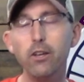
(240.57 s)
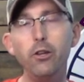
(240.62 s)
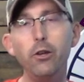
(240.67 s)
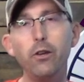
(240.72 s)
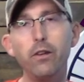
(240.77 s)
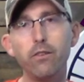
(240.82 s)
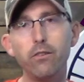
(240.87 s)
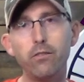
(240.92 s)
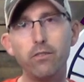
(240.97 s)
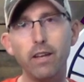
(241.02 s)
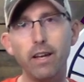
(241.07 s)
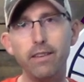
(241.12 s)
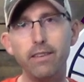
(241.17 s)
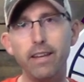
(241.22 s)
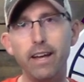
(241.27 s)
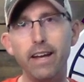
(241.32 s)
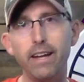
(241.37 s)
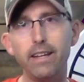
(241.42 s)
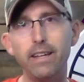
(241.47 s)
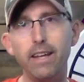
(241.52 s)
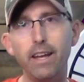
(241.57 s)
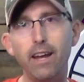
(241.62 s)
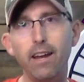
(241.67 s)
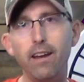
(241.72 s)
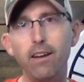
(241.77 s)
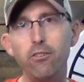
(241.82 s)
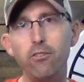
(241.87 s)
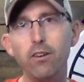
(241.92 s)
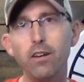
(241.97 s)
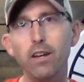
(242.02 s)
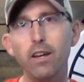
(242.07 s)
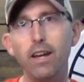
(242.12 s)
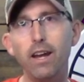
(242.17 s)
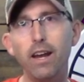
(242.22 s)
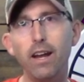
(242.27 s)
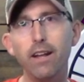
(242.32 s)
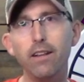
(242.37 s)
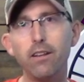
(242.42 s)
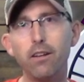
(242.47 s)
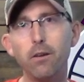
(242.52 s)
you can set that gauge
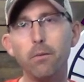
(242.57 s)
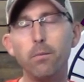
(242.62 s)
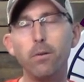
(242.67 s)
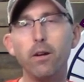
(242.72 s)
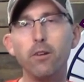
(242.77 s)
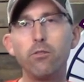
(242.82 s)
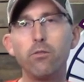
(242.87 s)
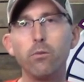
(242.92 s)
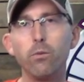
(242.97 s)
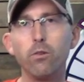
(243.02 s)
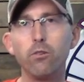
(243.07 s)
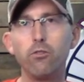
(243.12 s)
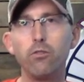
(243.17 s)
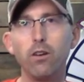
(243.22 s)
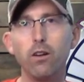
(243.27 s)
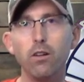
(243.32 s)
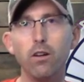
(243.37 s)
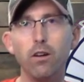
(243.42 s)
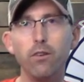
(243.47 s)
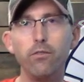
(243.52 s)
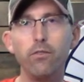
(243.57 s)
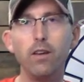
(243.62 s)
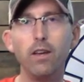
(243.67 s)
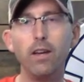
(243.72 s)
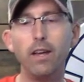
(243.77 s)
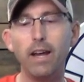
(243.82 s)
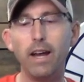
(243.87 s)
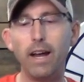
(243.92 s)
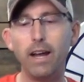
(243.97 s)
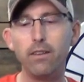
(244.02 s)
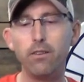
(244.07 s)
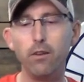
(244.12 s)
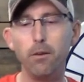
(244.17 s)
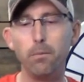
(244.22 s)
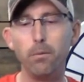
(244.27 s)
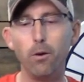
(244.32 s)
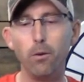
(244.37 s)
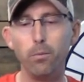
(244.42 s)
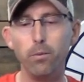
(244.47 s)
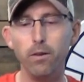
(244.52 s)
and the compressor will shut off at the
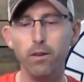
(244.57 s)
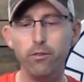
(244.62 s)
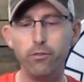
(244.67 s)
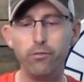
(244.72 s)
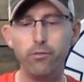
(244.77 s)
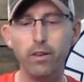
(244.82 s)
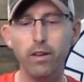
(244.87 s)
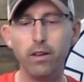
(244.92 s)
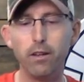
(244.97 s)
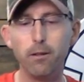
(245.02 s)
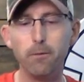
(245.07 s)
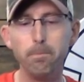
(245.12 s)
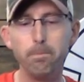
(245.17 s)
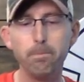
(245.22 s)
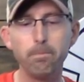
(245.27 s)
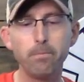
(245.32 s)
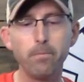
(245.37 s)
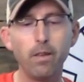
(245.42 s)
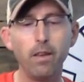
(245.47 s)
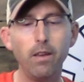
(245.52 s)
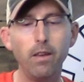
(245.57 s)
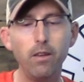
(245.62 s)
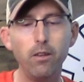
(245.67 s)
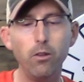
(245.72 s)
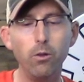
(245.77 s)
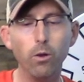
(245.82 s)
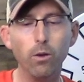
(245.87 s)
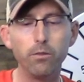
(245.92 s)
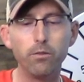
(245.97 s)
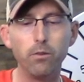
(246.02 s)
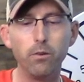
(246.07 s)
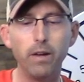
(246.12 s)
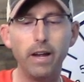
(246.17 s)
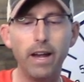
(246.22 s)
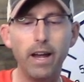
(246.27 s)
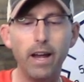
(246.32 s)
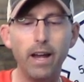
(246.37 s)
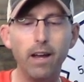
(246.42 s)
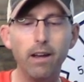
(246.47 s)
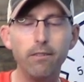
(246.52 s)
appropriate fill. You also
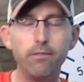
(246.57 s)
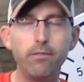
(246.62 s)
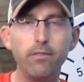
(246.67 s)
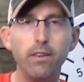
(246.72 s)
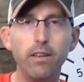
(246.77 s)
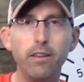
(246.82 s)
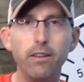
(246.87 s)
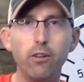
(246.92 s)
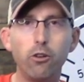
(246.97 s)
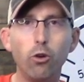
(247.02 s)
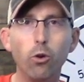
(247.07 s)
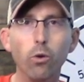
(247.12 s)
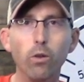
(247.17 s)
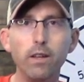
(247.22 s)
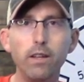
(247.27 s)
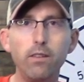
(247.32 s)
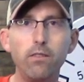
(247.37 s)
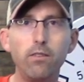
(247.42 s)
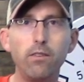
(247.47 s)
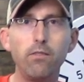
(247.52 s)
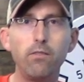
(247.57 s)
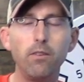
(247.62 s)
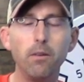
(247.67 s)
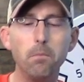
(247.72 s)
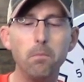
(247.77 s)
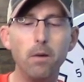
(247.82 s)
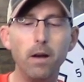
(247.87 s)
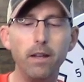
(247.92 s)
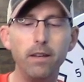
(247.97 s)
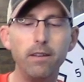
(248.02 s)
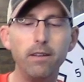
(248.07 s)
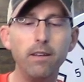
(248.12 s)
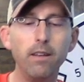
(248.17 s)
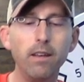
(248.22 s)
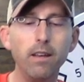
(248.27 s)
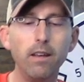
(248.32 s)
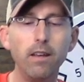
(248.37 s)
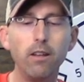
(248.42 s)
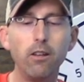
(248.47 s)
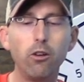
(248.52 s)
have the cooling system button.
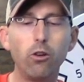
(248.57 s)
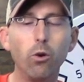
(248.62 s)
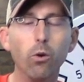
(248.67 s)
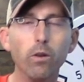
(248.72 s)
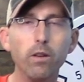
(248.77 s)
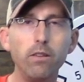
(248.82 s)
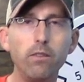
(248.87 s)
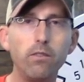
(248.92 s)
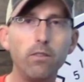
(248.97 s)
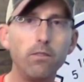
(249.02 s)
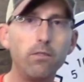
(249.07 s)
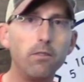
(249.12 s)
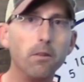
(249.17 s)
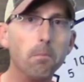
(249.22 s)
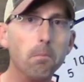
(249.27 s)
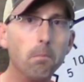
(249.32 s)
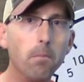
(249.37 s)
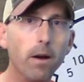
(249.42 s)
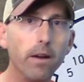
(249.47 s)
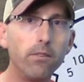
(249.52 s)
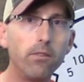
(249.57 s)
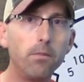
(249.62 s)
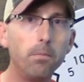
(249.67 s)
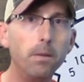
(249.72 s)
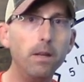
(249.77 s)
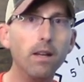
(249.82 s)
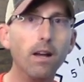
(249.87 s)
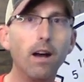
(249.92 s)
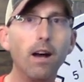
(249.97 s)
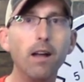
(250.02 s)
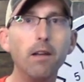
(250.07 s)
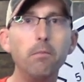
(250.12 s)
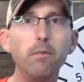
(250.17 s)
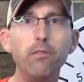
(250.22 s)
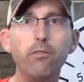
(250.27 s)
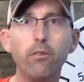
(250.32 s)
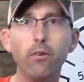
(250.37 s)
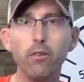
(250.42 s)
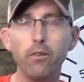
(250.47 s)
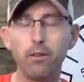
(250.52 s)
The cooling system must be on
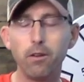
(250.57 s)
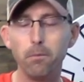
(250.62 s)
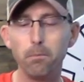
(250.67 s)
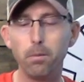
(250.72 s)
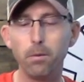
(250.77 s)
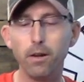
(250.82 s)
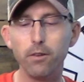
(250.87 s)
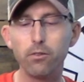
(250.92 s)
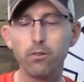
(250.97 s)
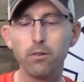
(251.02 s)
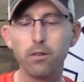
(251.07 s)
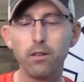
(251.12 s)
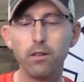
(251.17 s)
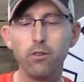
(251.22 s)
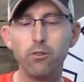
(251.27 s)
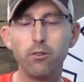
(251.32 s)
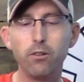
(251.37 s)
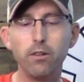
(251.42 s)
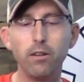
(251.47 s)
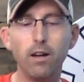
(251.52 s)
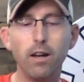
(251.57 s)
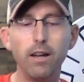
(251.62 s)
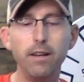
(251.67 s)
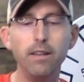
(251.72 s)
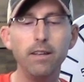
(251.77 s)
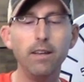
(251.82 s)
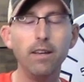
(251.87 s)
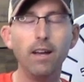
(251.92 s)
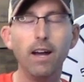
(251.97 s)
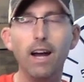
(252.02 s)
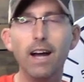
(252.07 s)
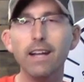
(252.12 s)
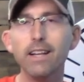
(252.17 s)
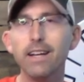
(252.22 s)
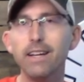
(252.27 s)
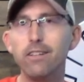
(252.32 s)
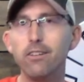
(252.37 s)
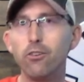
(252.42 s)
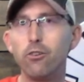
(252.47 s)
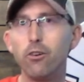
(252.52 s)
before the compressor can turn on. I
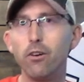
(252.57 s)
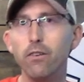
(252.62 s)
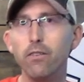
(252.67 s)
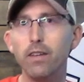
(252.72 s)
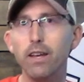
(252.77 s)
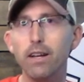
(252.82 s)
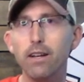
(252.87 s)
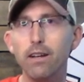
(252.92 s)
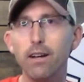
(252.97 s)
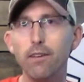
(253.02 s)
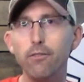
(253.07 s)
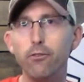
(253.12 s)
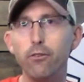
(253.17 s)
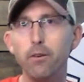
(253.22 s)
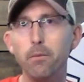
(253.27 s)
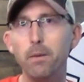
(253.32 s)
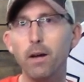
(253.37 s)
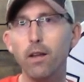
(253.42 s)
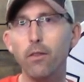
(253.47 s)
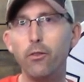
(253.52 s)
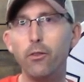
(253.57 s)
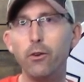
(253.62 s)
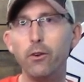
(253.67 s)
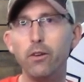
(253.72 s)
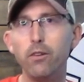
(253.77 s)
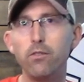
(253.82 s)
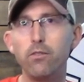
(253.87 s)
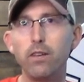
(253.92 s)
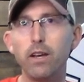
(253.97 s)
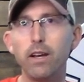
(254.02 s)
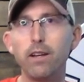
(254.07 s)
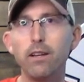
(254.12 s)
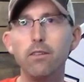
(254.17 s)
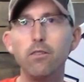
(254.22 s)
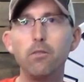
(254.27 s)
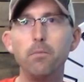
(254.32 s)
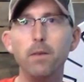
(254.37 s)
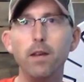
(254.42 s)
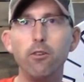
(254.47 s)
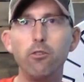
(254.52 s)
like to turn that on for about 30
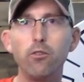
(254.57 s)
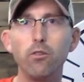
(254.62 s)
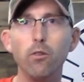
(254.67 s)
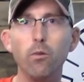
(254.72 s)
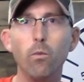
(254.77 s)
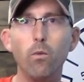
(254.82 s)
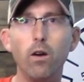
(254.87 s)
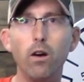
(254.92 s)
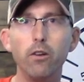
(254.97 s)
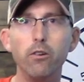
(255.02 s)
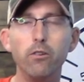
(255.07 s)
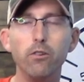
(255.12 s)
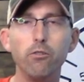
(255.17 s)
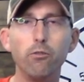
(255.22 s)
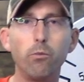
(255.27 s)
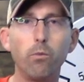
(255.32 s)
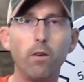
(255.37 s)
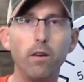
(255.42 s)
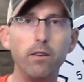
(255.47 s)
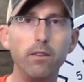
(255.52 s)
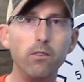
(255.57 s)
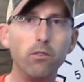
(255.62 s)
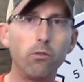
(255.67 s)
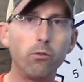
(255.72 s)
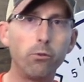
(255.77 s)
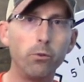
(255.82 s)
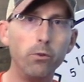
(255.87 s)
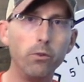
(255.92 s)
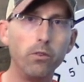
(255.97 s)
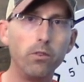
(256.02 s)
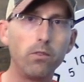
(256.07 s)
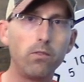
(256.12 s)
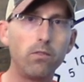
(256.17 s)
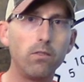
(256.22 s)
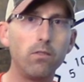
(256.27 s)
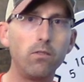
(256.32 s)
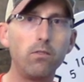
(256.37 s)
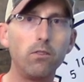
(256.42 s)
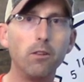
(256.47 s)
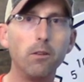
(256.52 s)
seconds, make sure the water is running through the
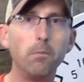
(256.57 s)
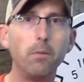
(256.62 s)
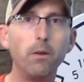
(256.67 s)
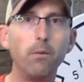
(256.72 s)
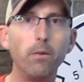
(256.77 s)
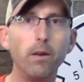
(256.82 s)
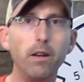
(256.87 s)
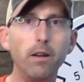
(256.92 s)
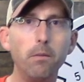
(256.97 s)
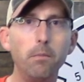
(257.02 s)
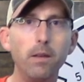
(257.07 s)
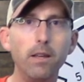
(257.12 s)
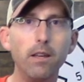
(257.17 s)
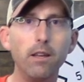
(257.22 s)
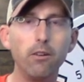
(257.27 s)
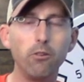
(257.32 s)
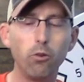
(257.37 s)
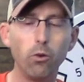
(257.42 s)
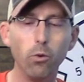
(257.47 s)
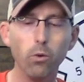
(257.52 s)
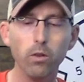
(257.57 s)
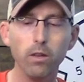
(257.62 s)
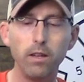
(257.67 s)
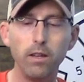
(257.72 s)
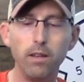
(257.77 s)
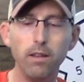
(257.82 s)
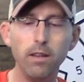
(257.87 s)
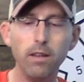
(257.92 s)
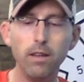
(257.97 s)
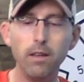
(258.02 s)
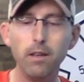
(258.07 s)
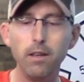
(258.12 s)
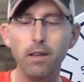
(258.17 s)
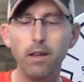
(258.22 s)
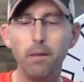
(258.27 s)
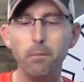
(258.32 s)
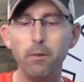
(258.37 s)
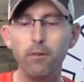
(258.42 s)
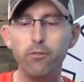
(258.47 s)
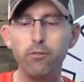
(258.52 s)
system and ready to begin cooling
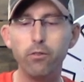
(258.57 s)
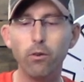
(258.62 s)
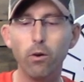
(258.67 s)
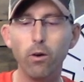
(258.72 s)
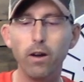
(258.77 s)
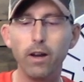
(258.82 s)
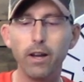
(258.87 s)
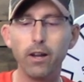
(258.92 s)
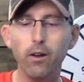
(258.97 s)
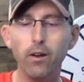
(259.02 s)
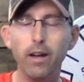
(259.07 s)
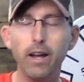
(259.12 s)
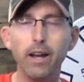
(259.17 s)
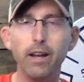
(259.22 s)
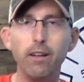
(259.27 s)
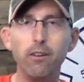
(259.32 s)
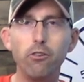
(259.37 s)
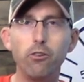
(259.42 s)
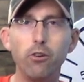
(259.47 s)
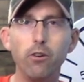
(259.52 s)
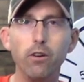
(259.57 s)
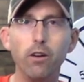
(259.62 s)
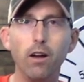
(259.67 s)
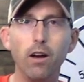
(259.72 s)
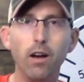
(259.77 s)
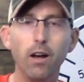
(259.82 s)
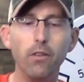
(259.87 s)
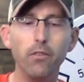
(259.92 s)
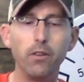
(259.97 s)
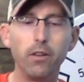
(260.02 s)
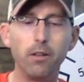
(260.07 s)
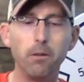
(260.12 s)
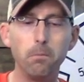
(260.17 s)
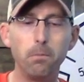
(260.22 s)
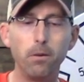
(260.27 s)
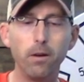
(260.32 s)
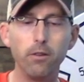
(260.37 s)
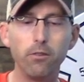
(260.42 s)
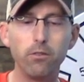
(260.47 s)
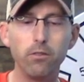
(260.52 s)
before I go ahead and turn on the
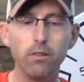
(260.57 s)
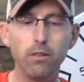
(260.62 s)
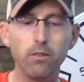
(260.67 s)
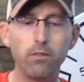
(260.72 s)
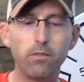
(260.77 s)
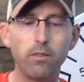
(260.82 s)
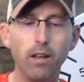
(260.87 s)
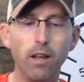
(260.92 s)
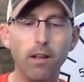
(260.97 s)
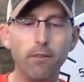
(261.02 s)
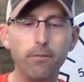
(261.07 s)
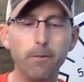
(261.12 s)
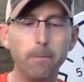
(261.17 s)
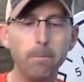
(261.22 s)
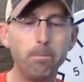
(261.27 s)
compressor itself.